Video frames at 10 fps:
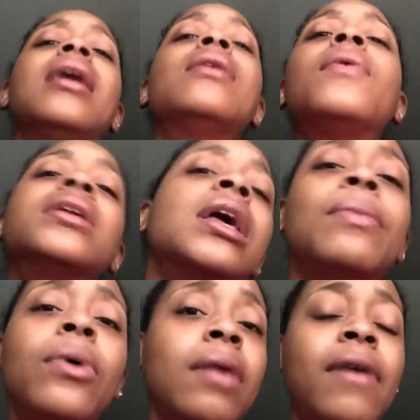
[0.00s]
and want to get
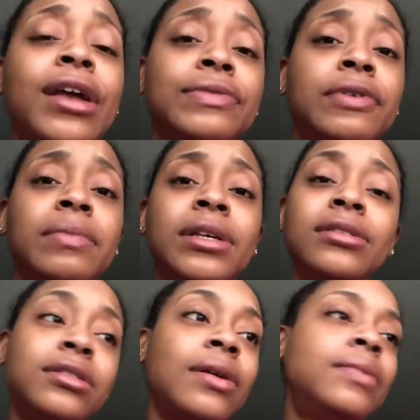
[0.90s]
more advice from me.
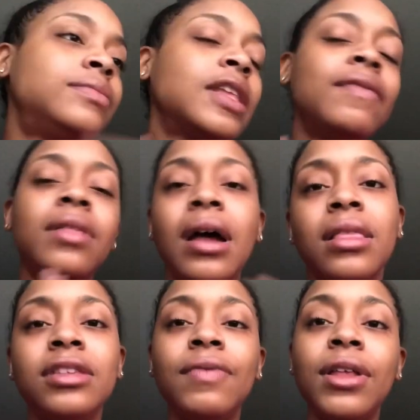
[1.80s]
So if you
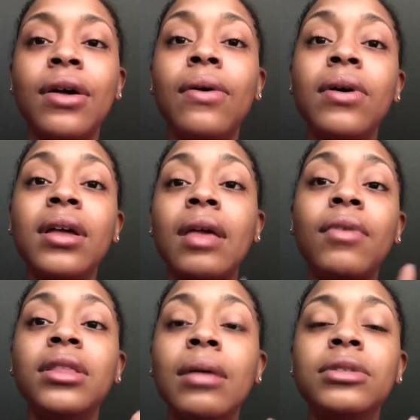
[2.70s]
like this video,
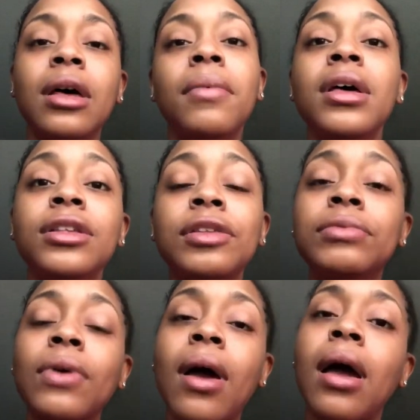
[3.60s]
give it a thumbs up,
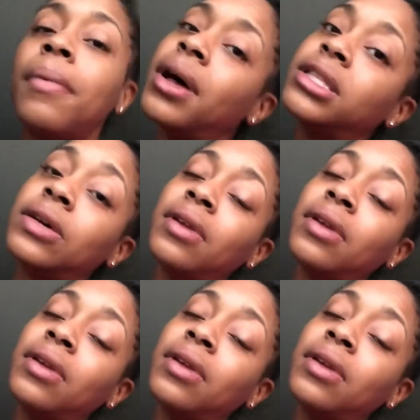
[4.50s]
subscribe. Until